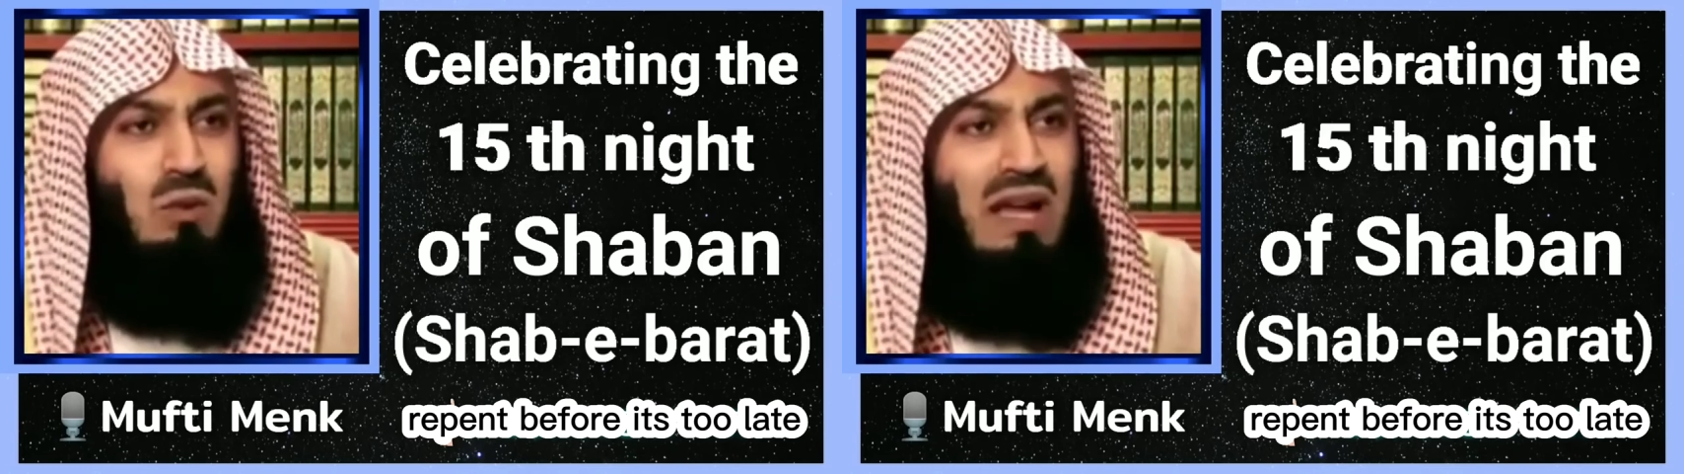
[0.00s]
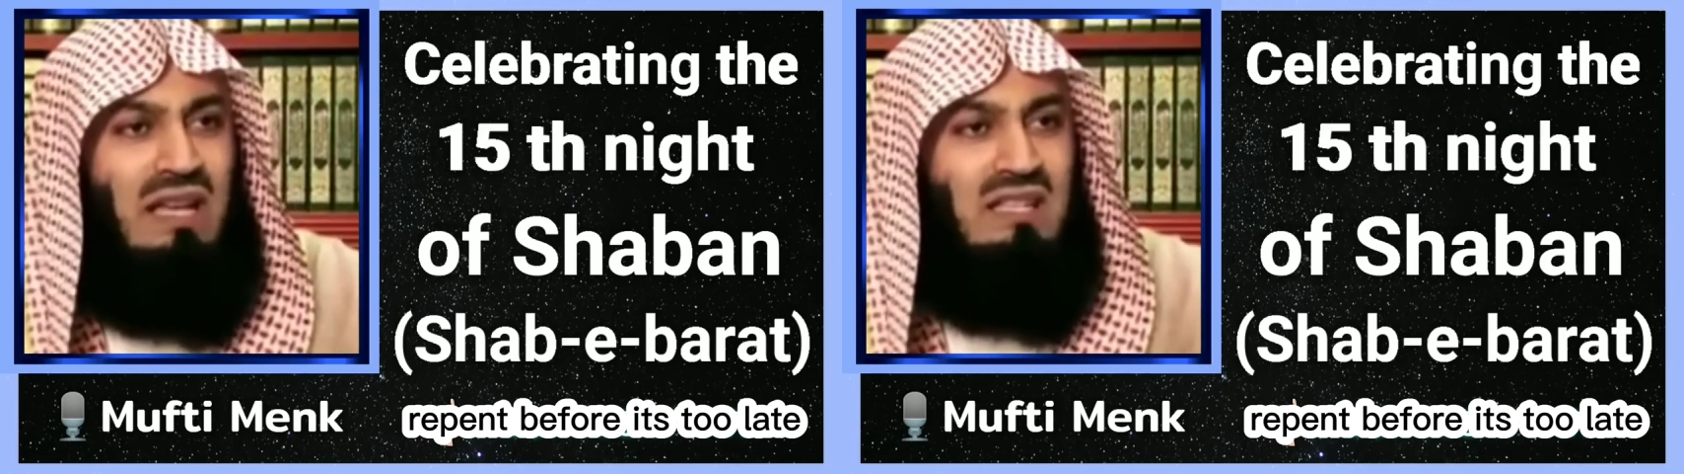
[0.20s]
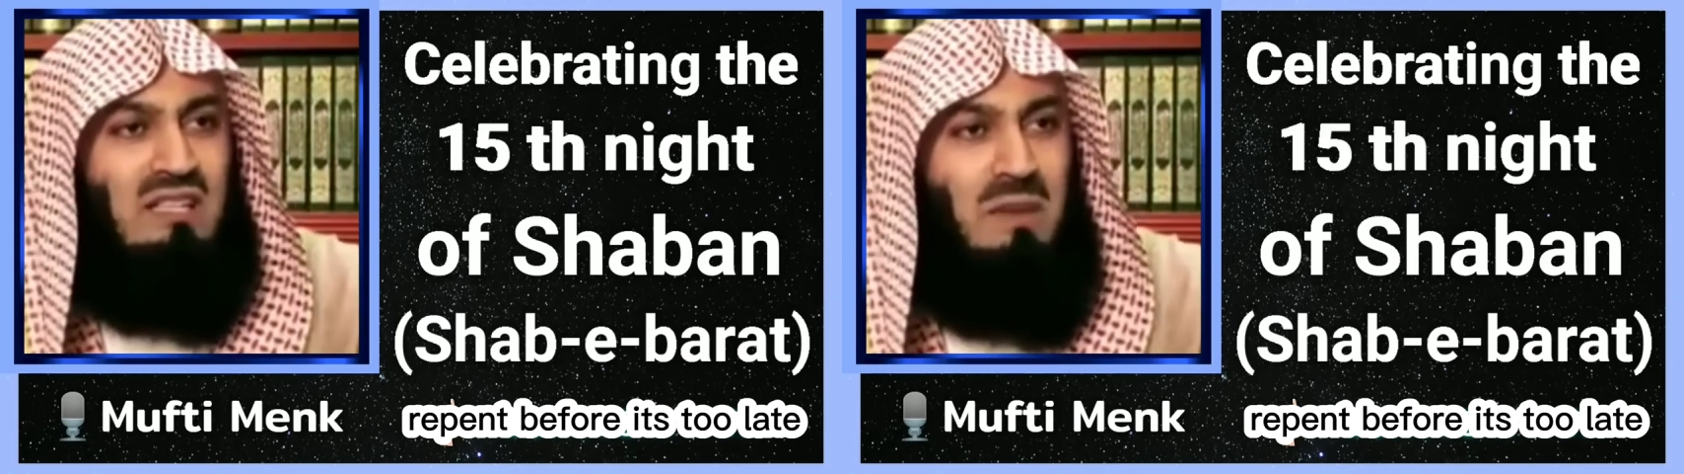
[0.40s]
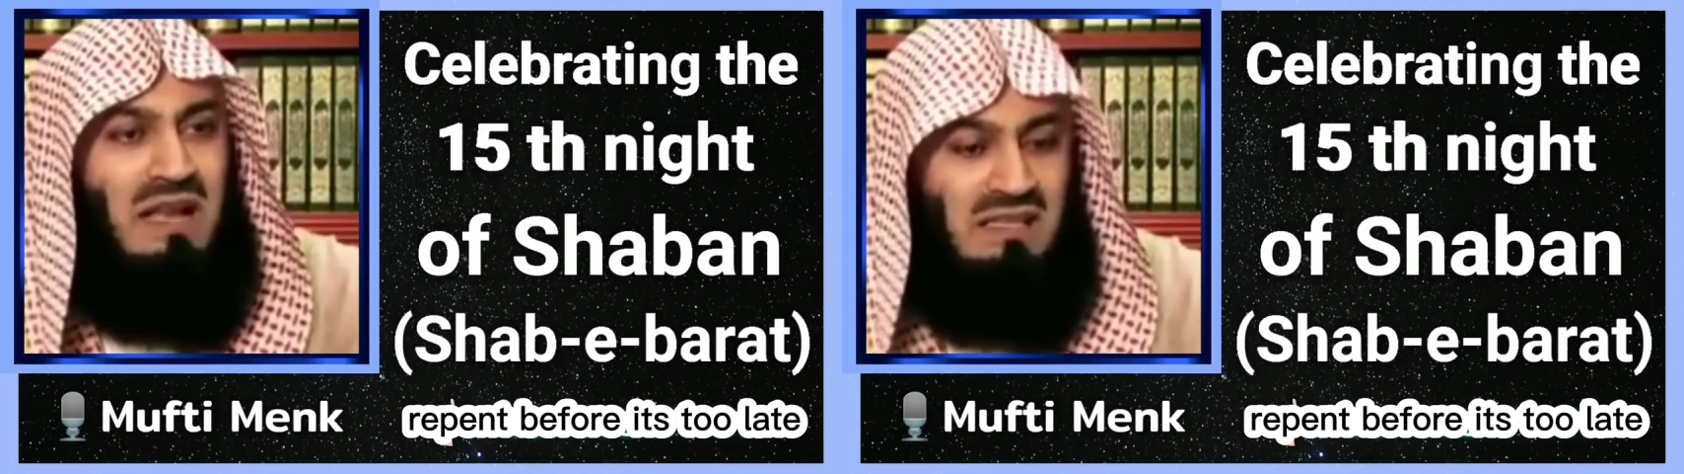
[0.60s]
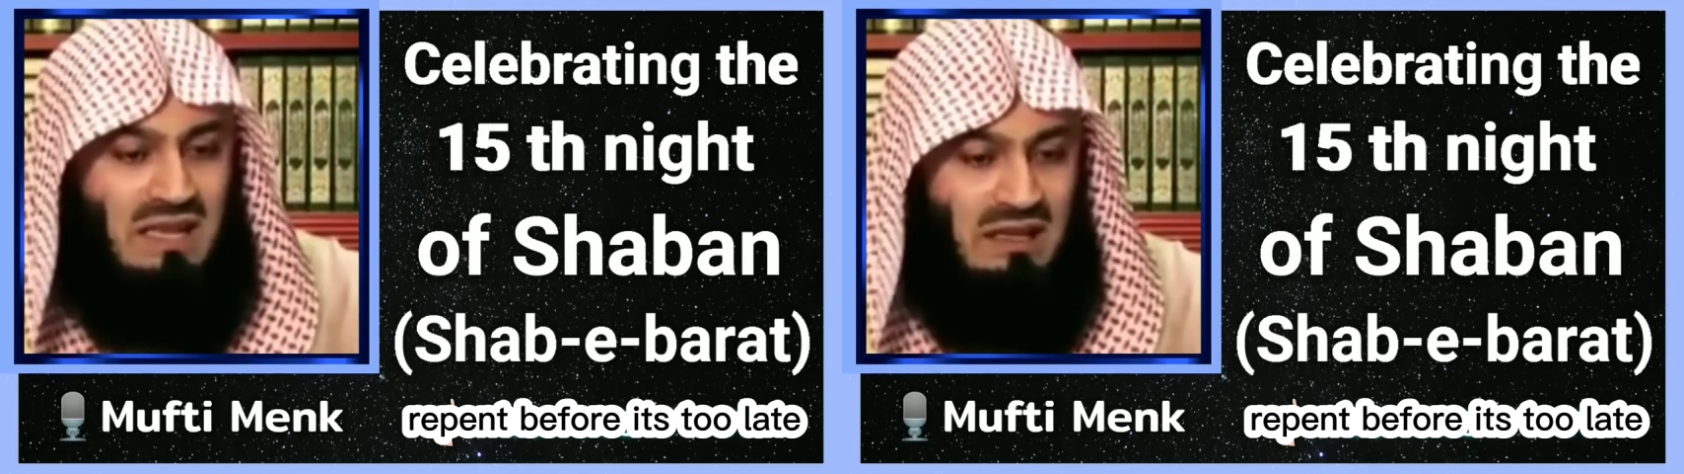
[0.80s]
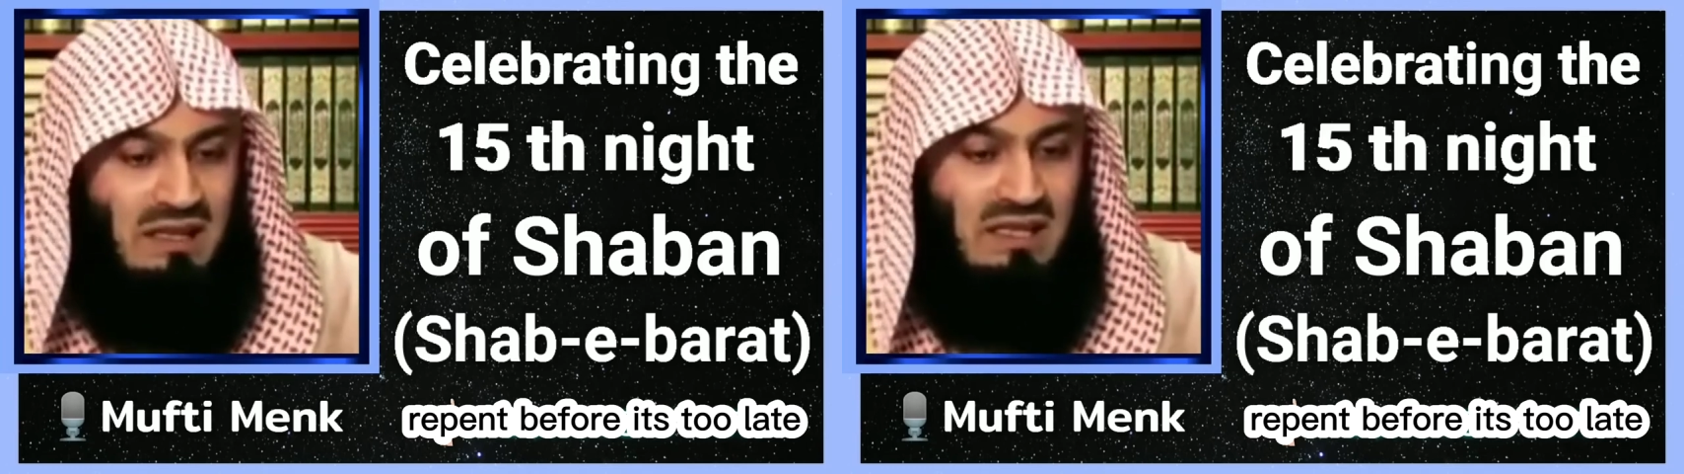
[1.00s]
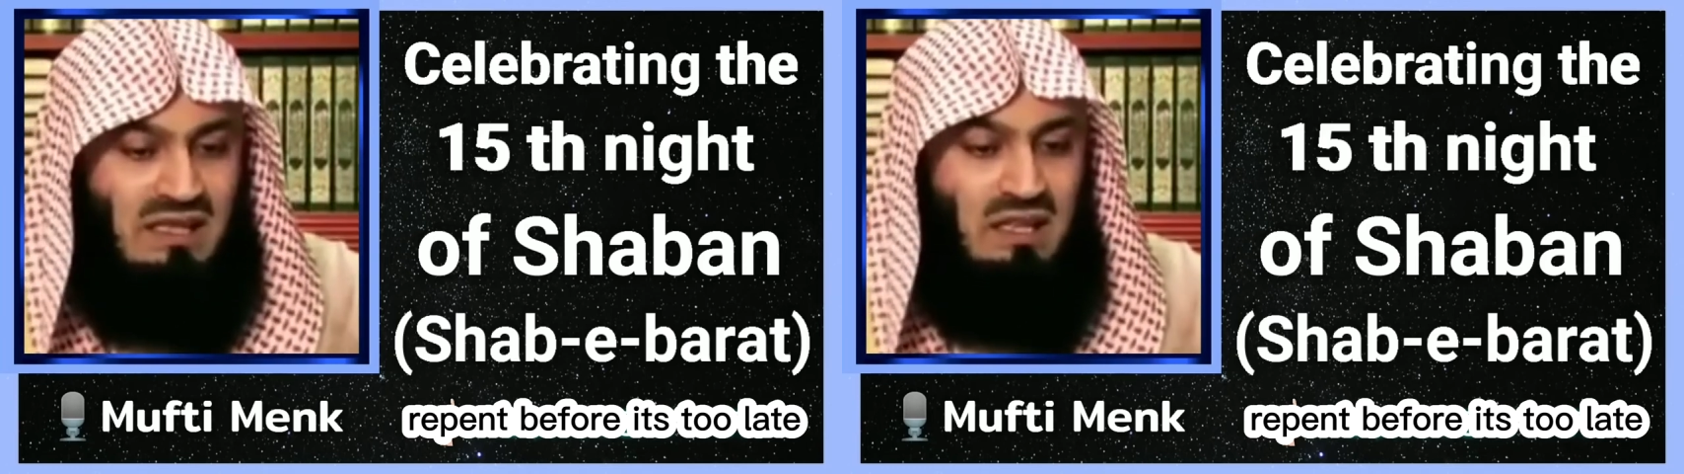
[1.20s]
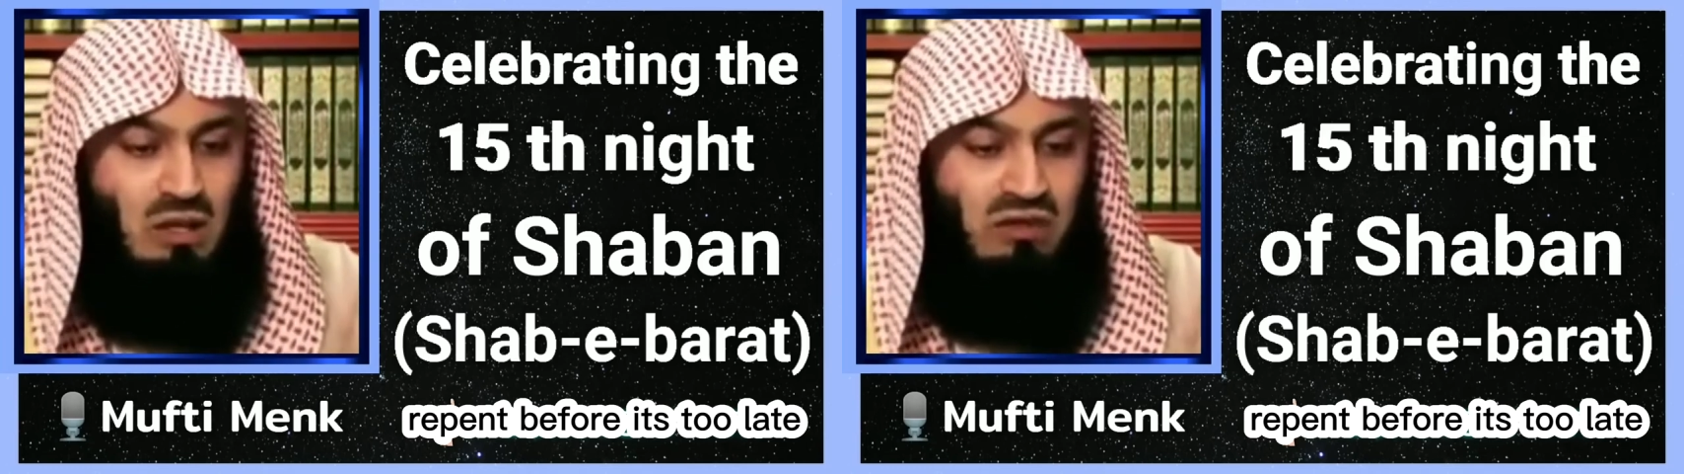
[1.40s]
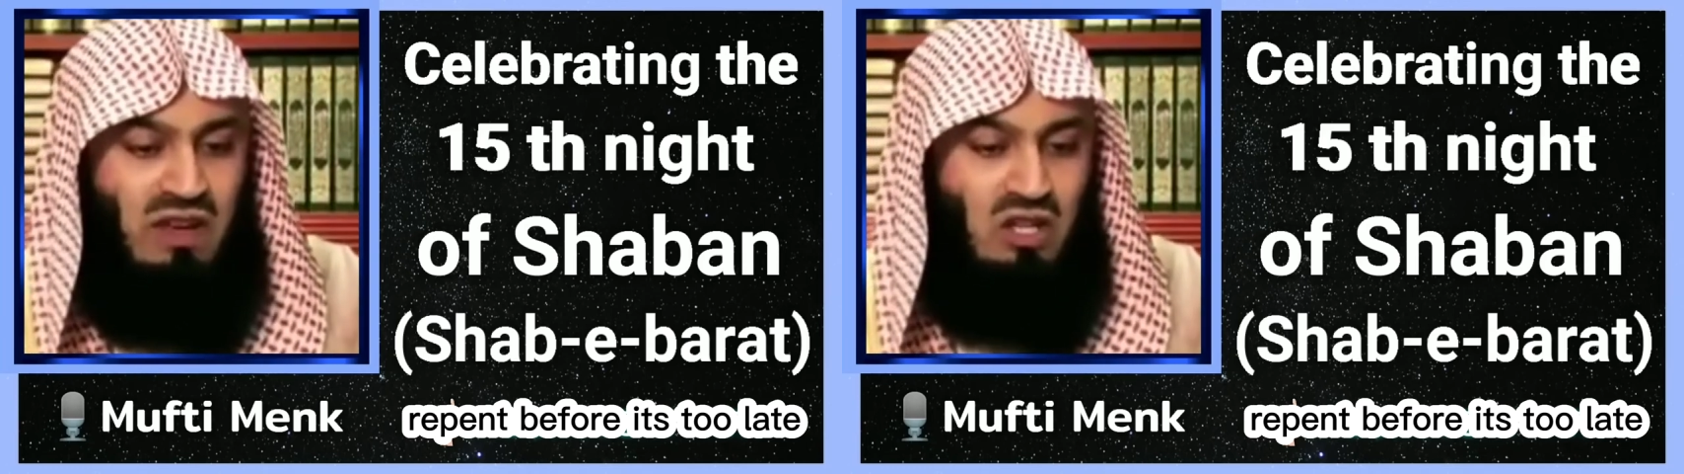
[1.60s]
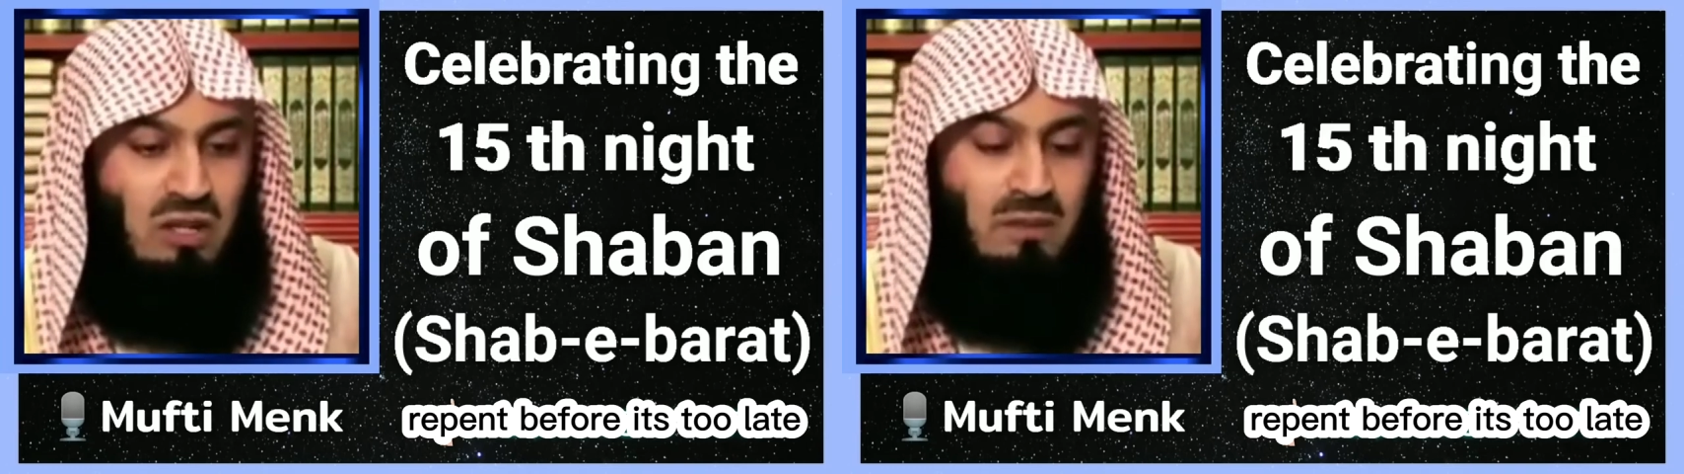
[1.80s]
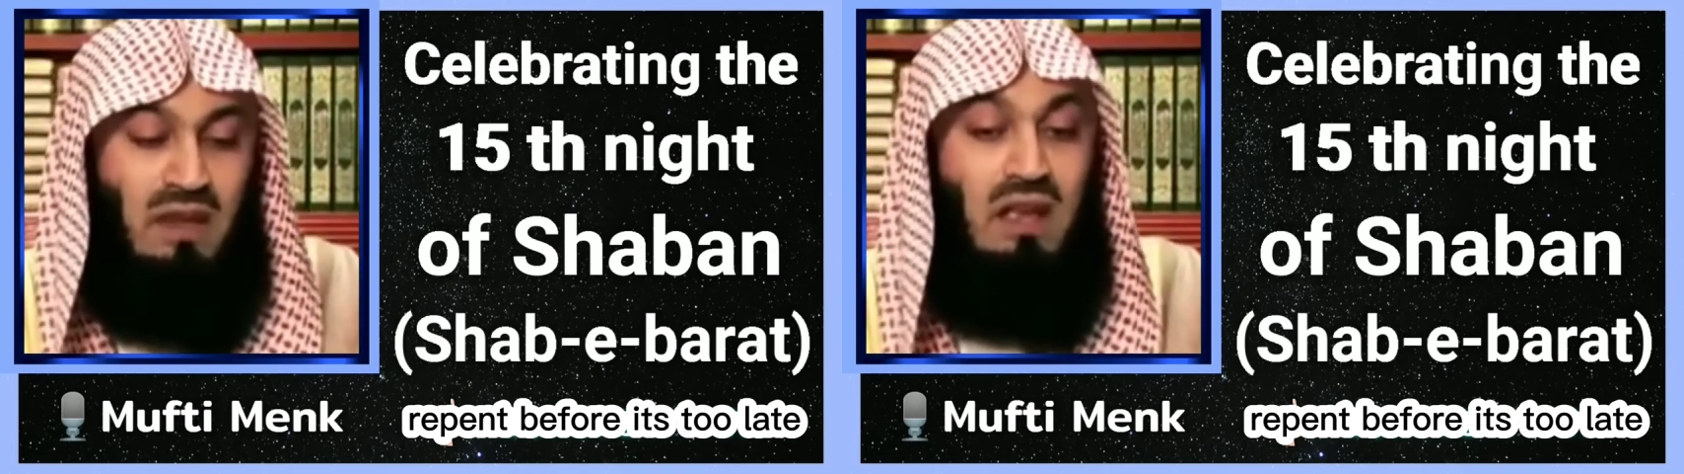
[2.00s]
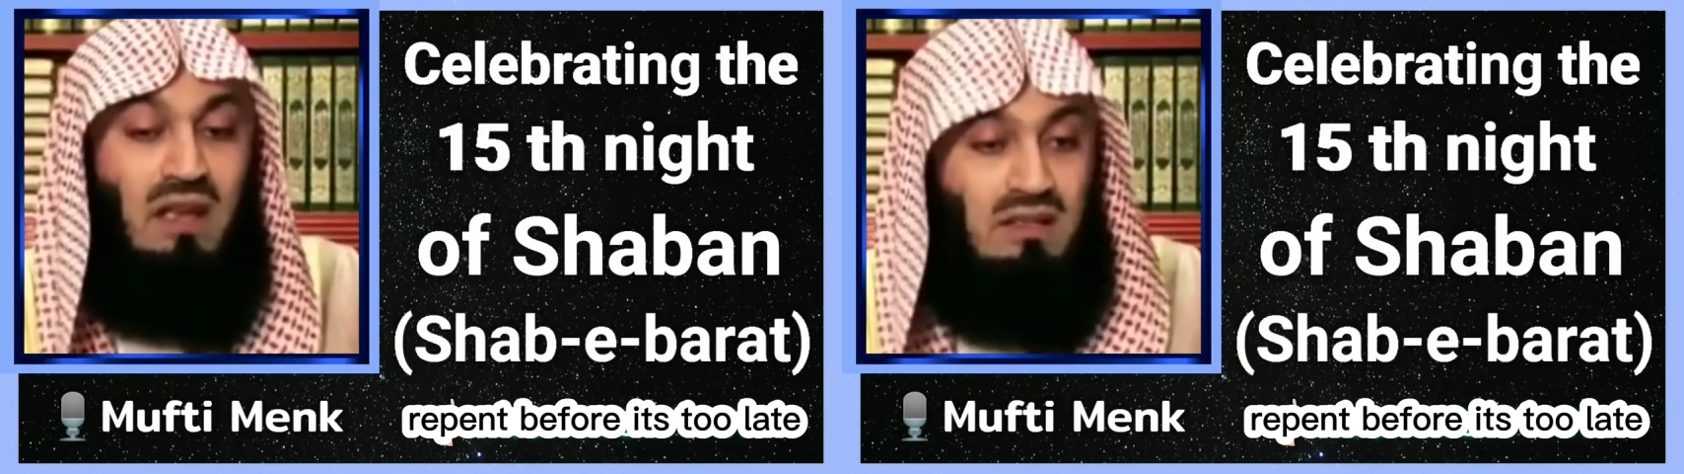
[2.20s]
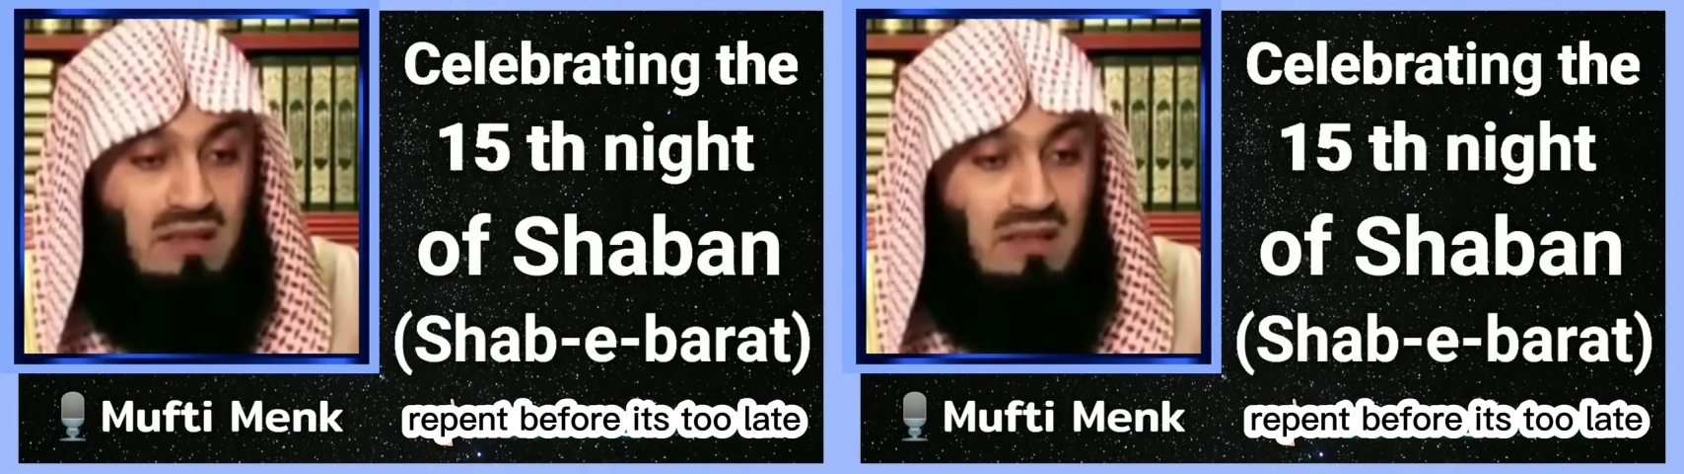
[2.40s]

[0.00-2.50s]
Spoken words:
Why is this man saying this is an innovation?